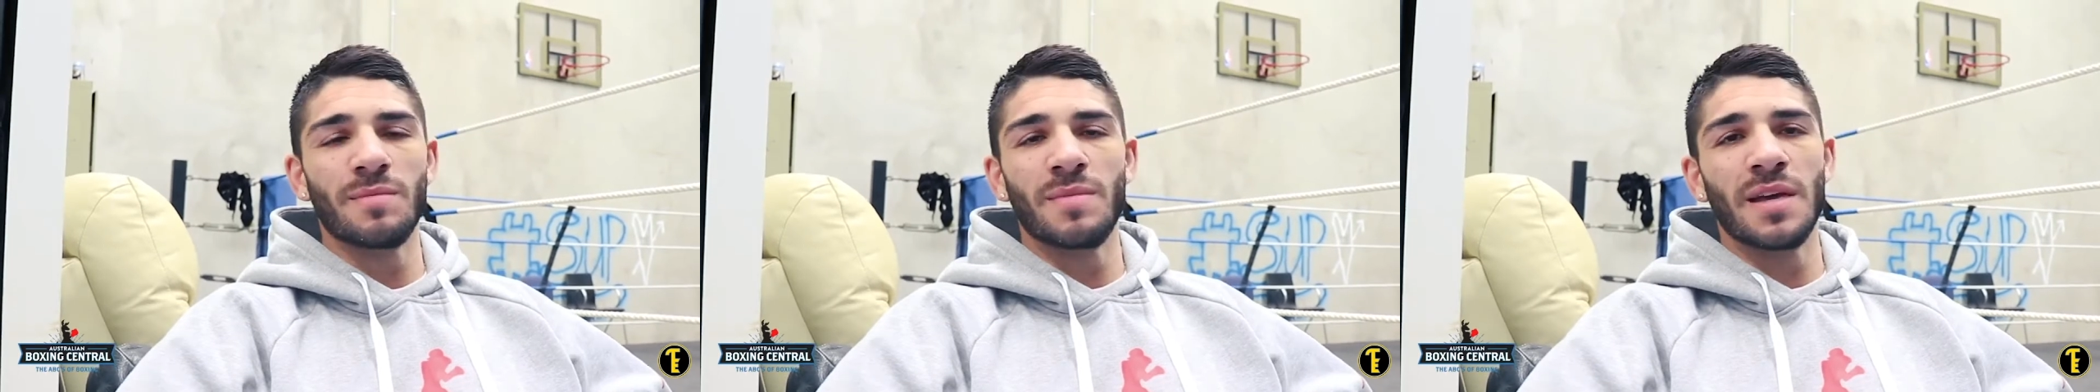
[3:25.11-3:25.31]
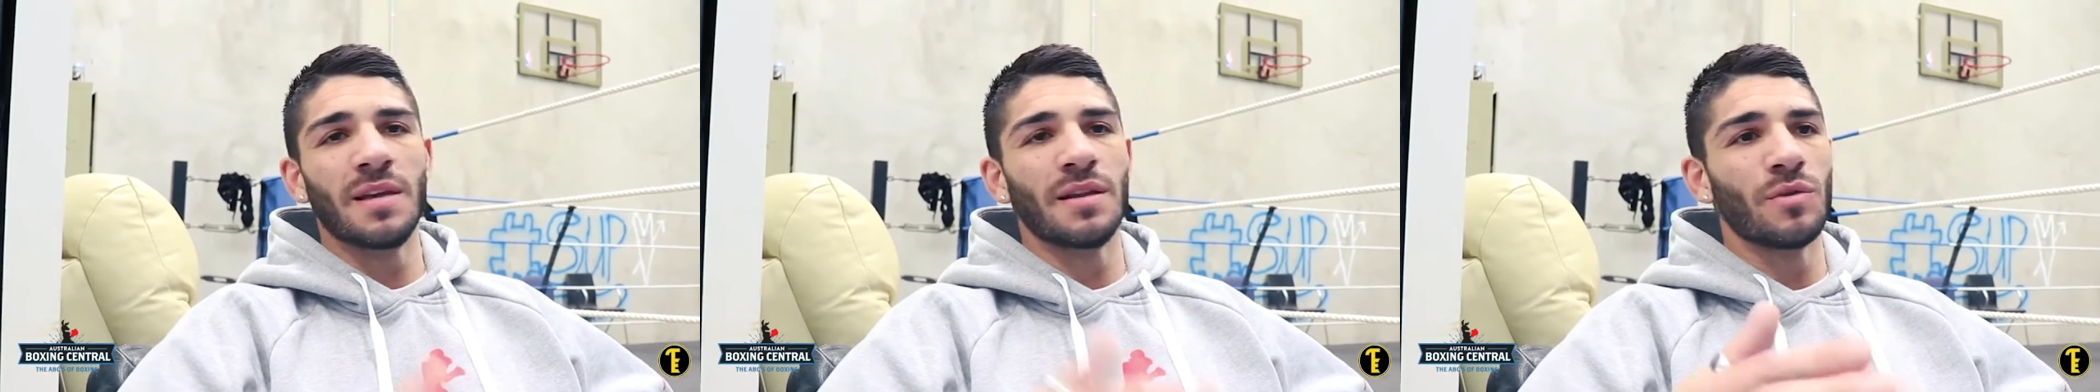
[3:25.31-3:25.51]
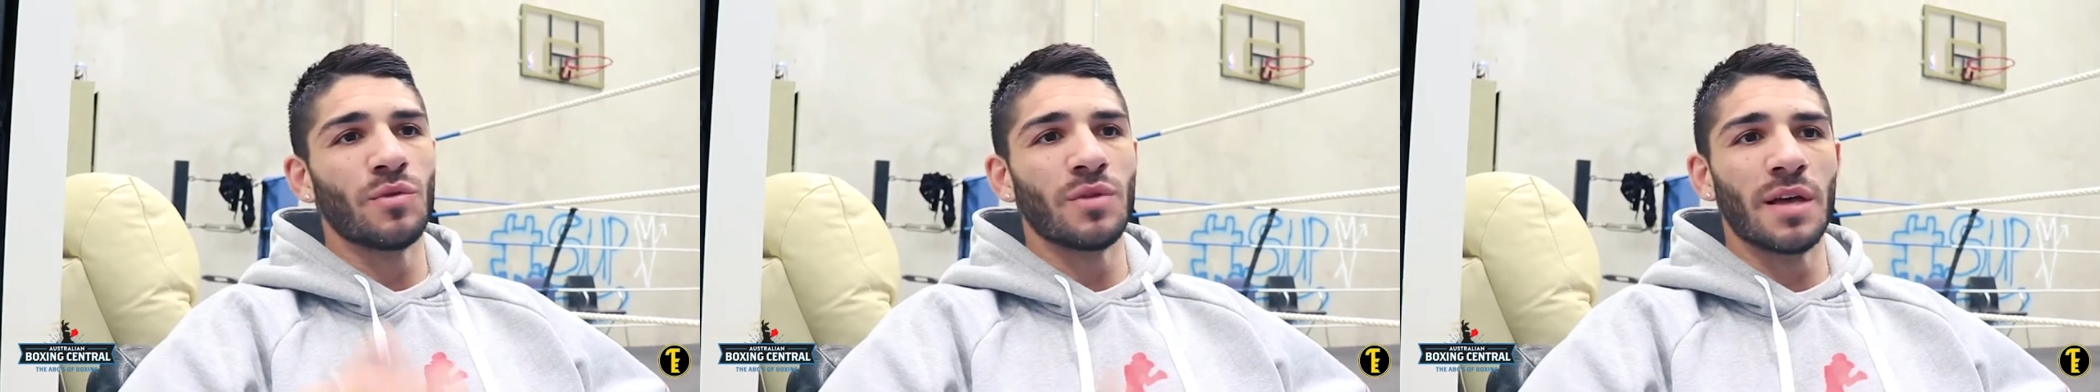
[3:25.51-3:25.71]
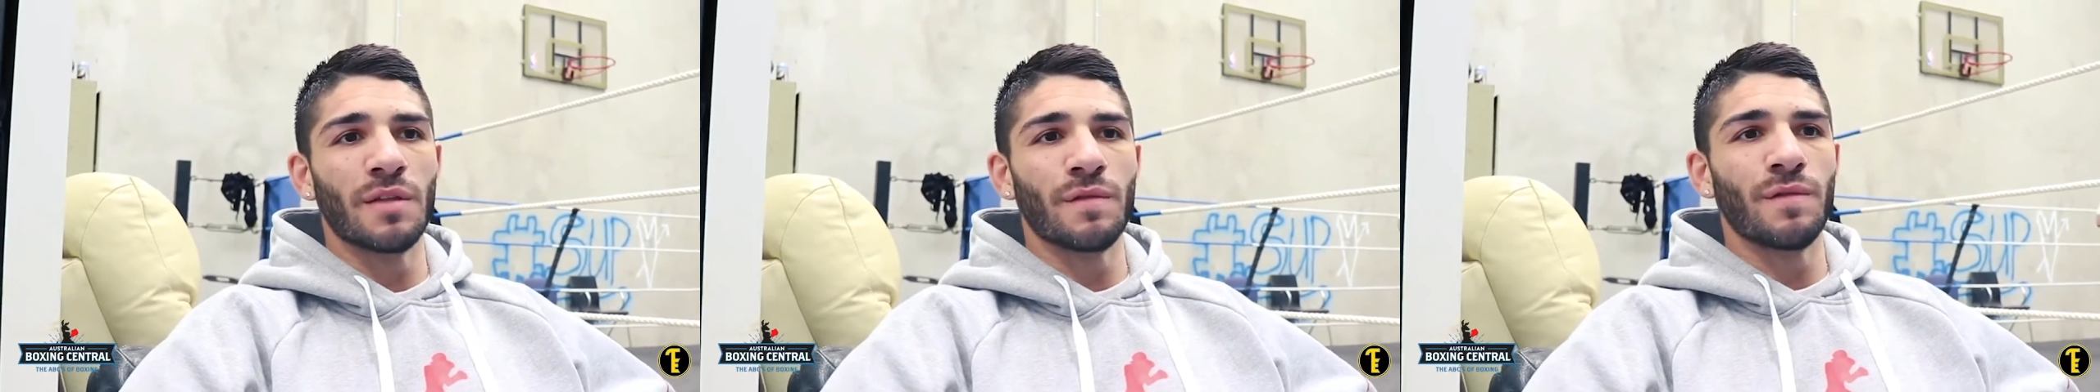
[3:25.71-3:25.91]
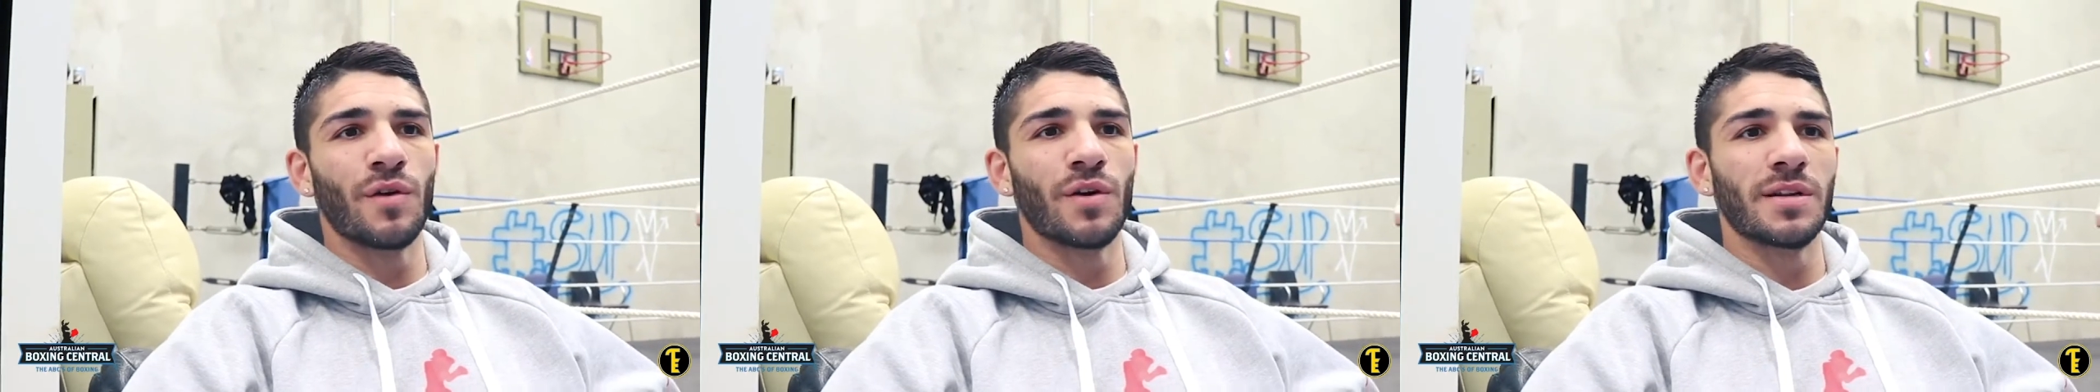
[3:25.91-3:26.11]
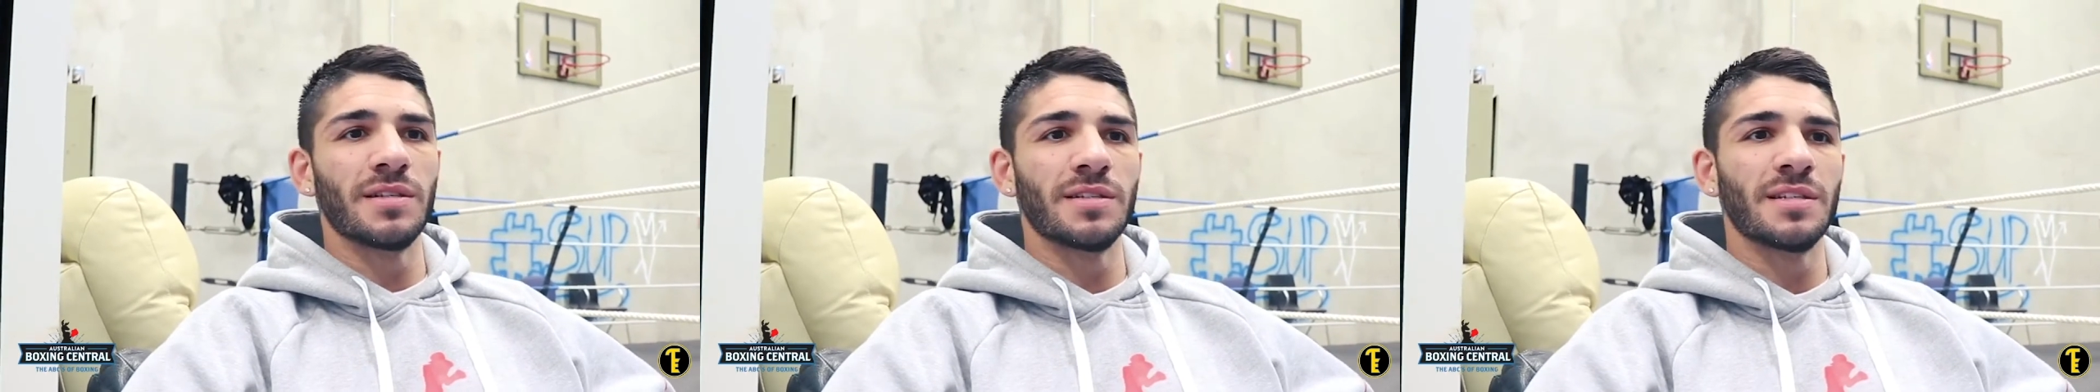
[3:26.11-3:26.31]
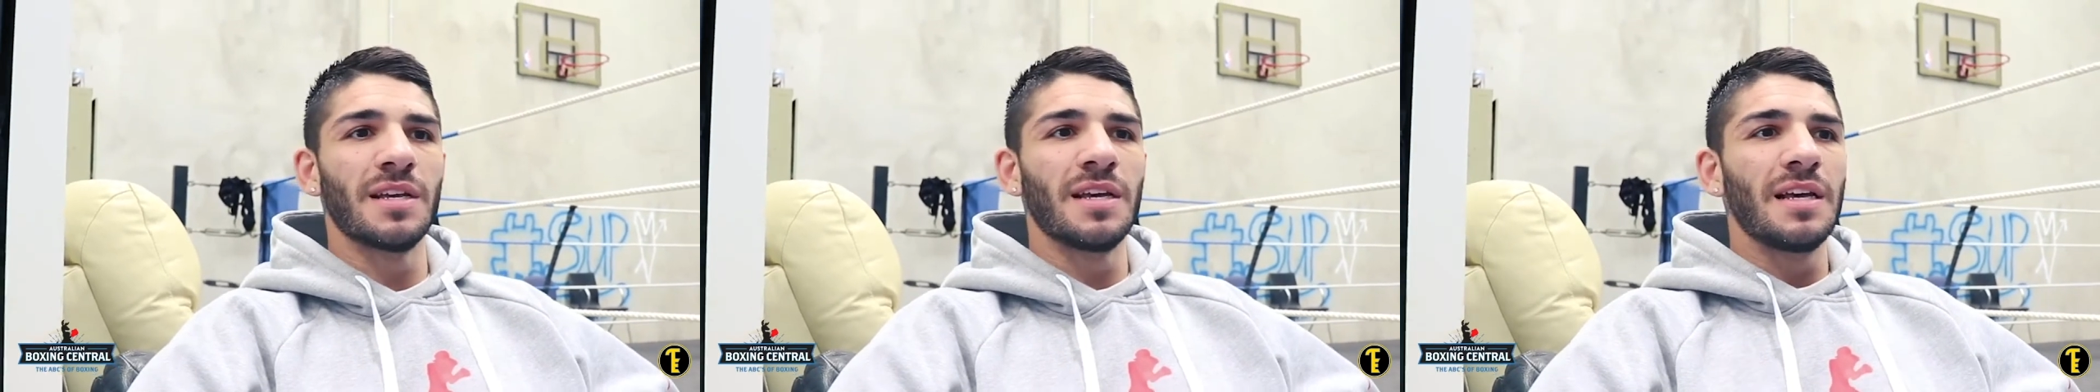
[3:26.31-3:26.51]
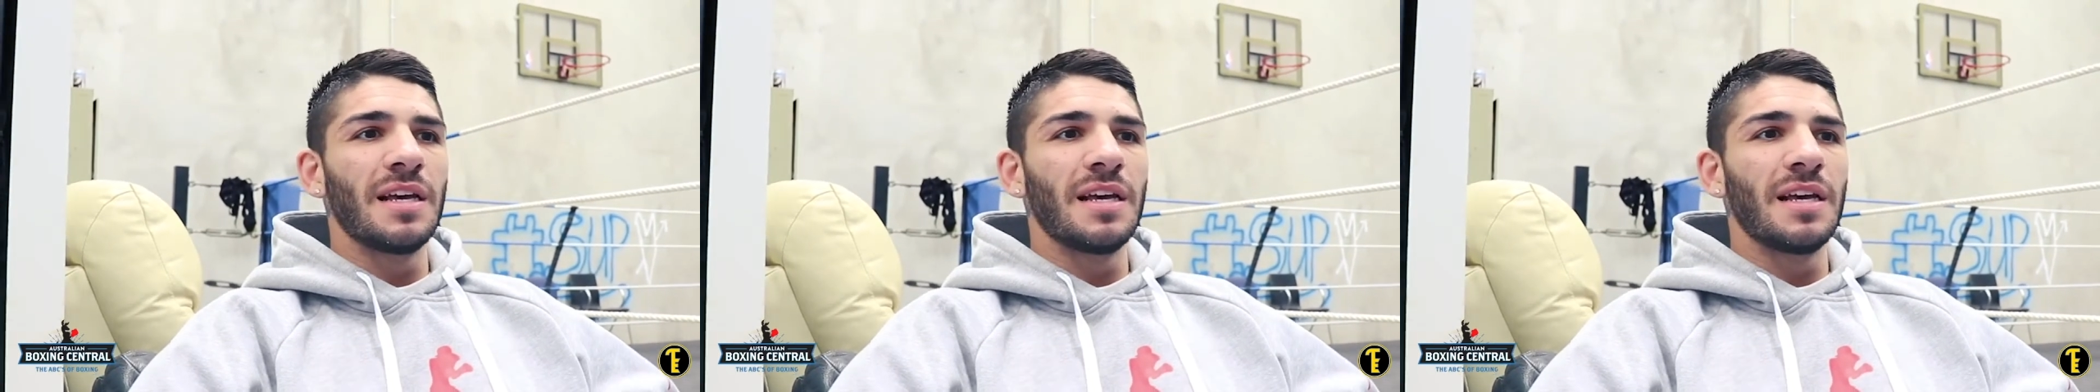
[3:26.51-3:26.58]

me and all the other fighters.